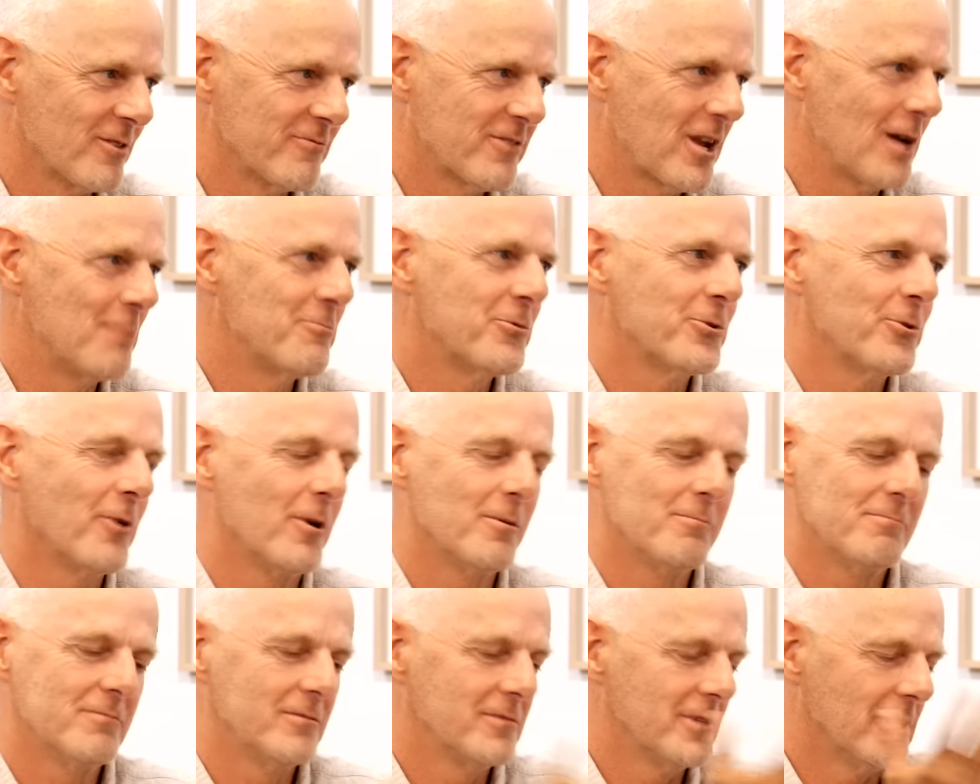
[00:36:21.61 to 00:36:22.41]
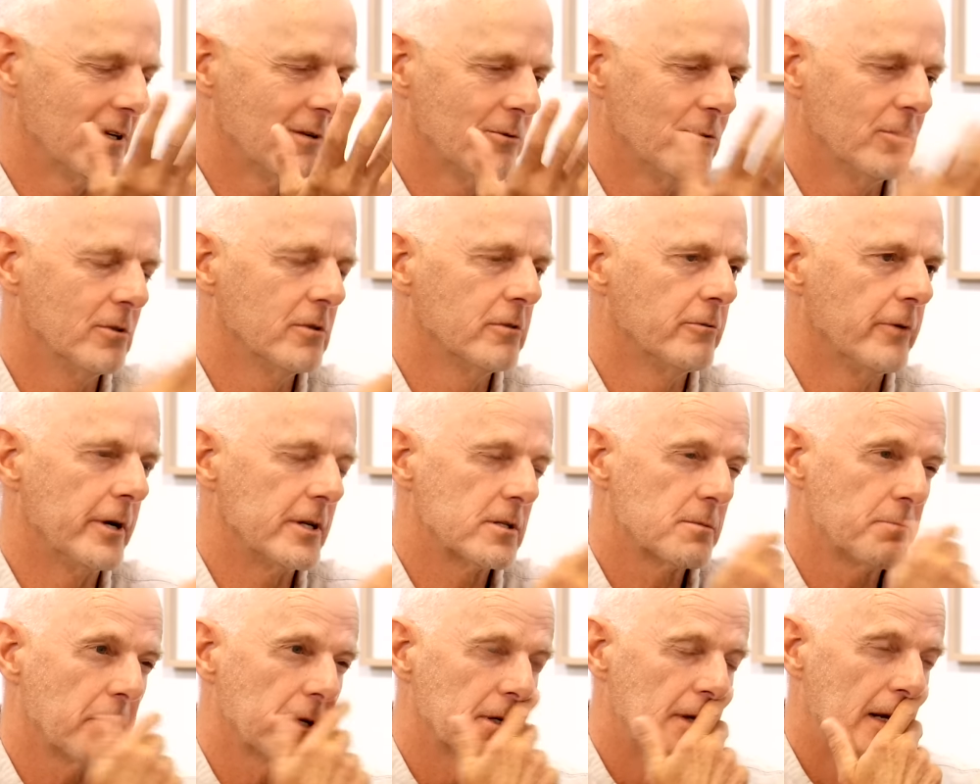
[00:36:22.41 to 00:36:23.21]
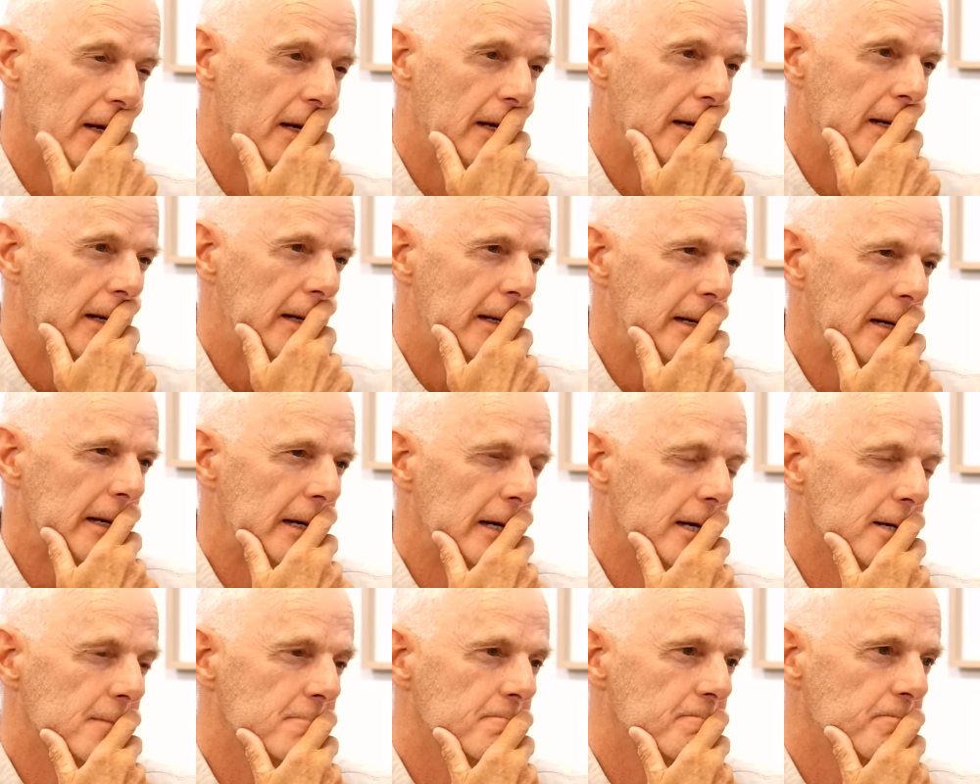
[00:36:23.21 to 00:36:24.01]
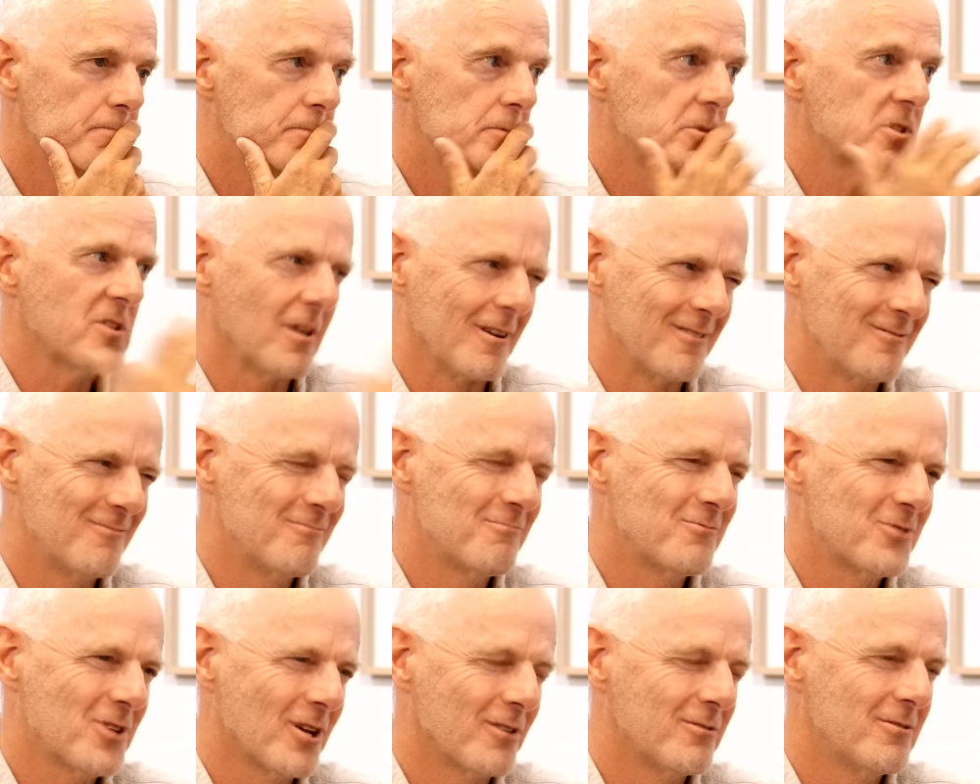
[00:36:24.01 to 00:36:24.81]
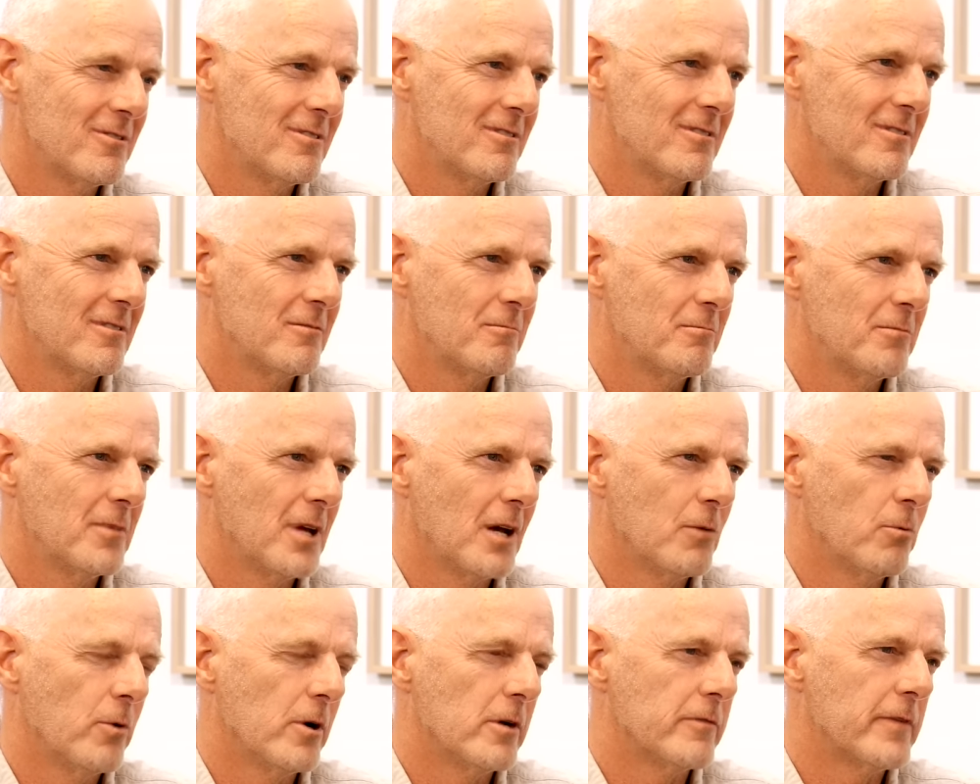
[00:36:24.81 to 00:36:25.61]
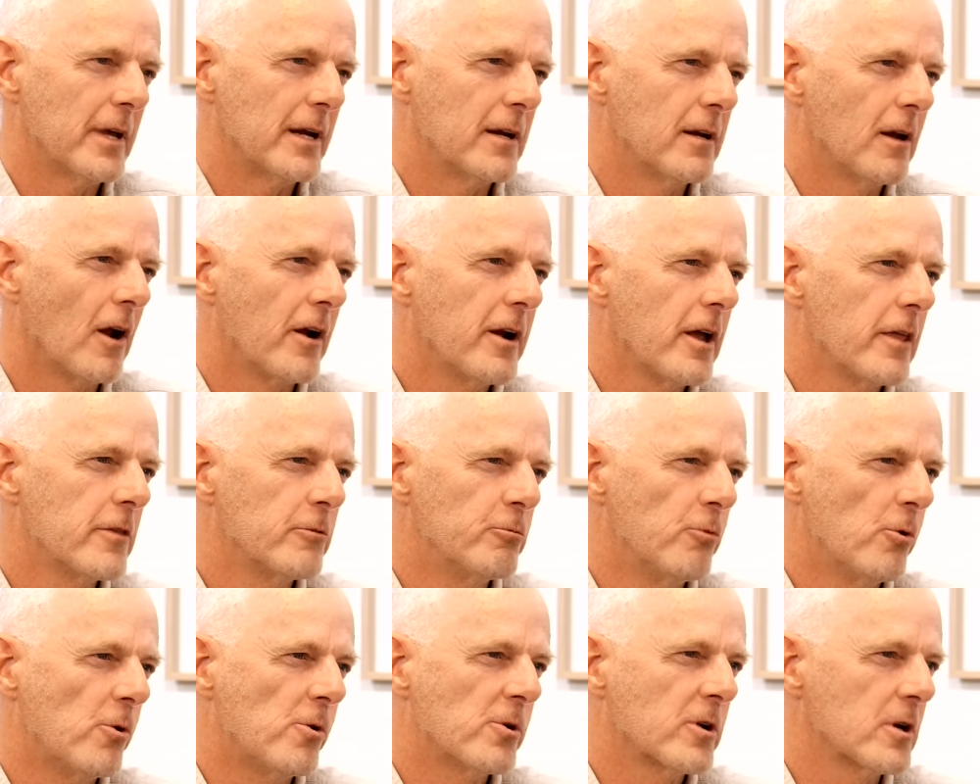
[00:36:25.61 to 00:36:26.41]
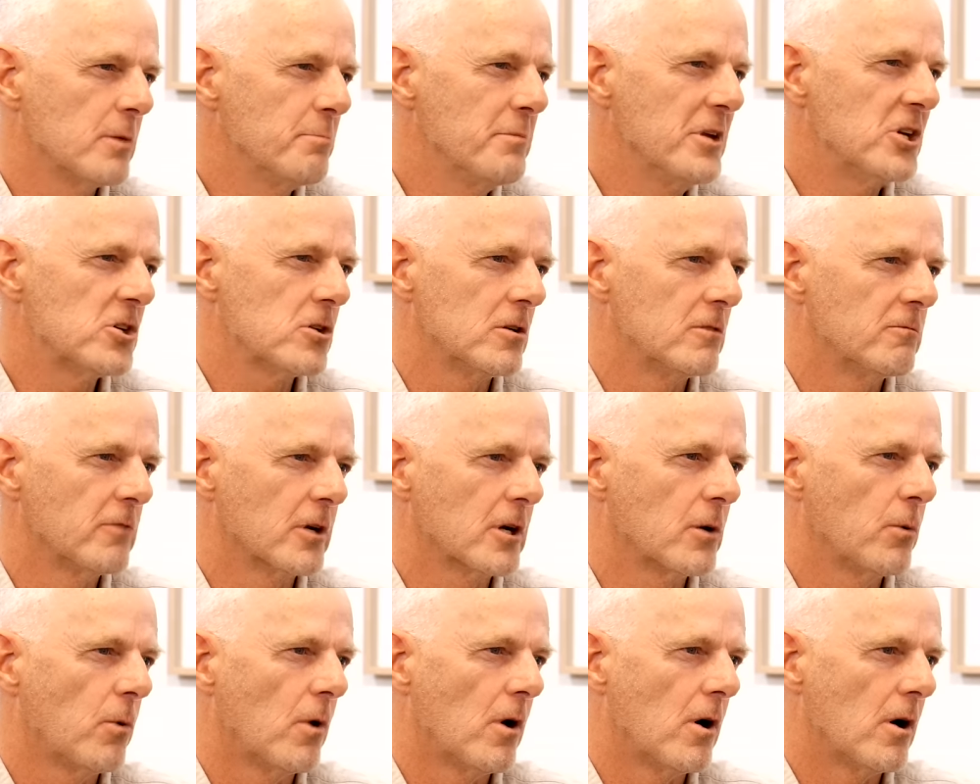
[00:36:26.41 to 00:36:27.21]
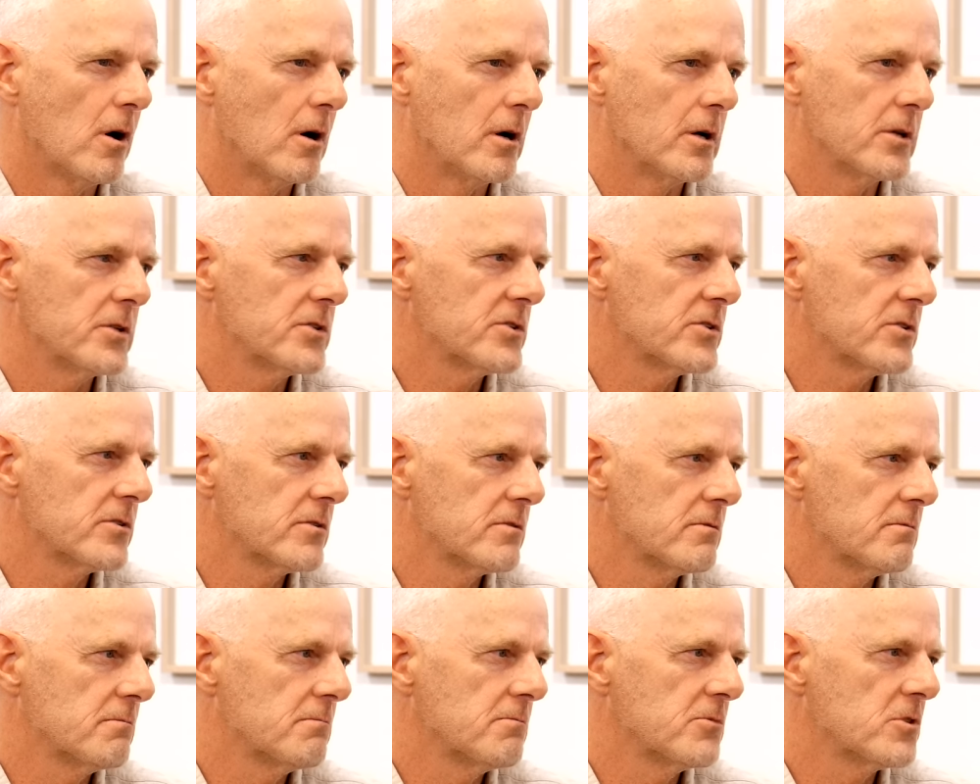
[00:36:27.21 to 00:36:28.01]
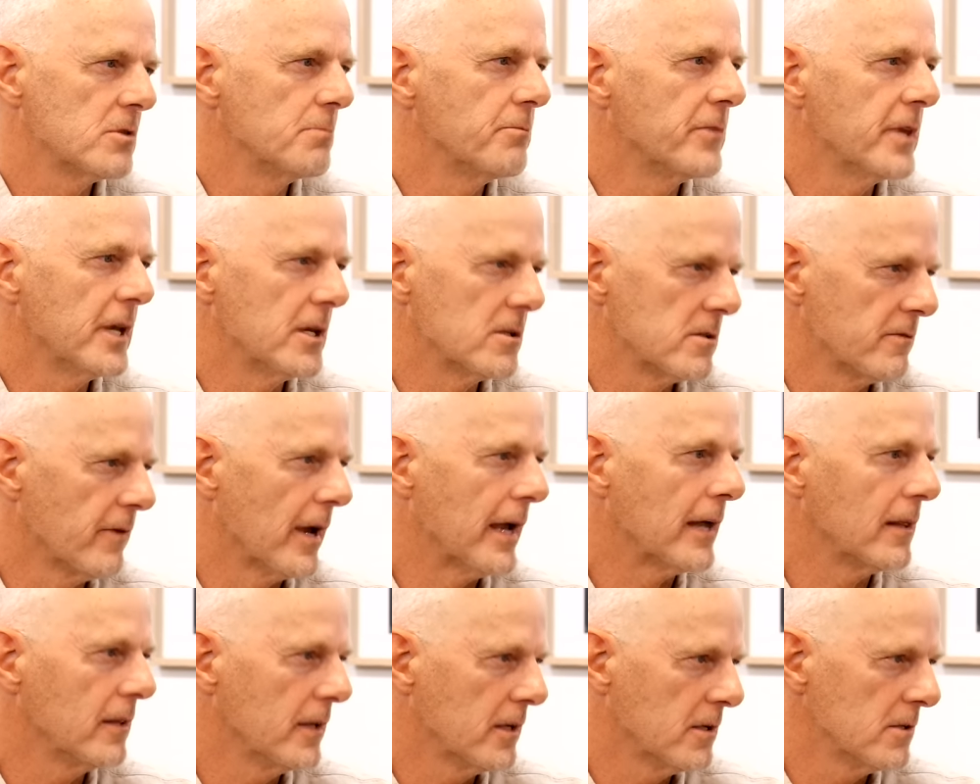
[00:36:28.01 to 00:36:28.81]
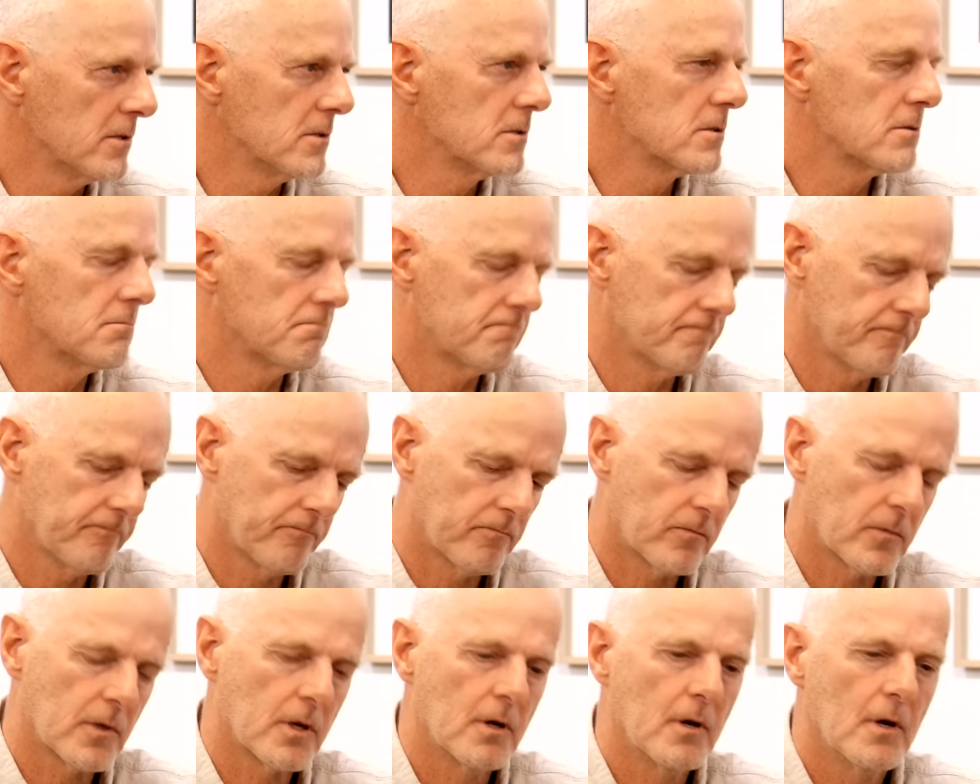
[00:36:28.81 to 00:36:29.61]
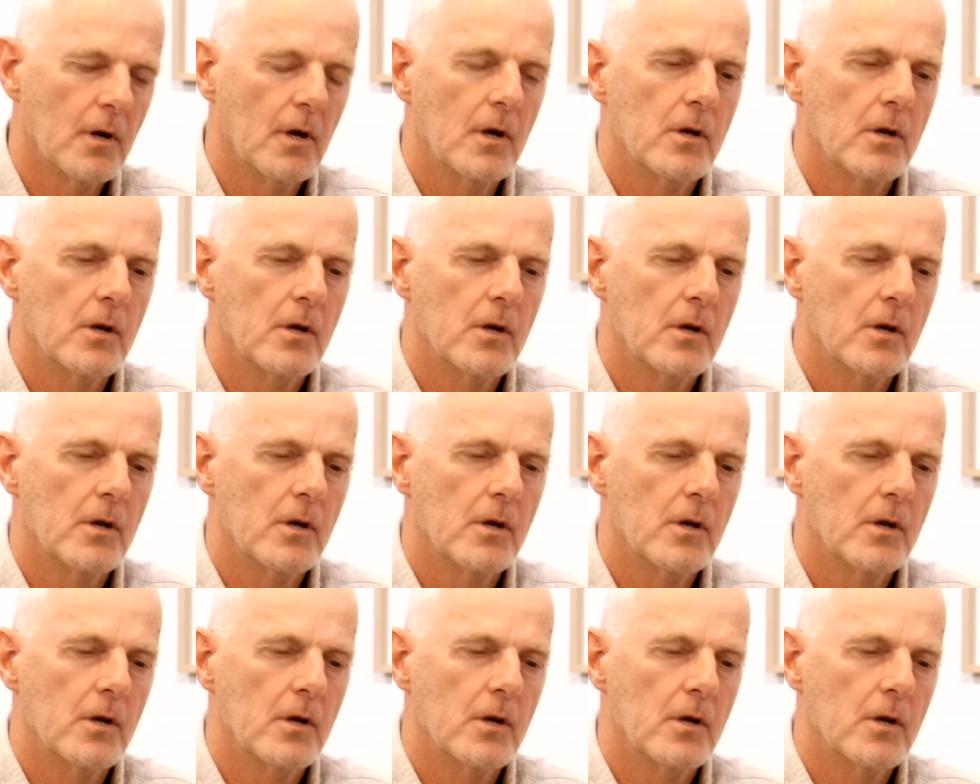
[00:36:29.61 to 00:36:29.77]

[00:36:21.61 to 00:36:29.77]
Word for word: I've come mm-hmm. through. I'm, you know, all the rest. But um, so so mm-hmm. aware of that. And I know the Royal Commission requires some things of Anglicans. Some thought of, yeah.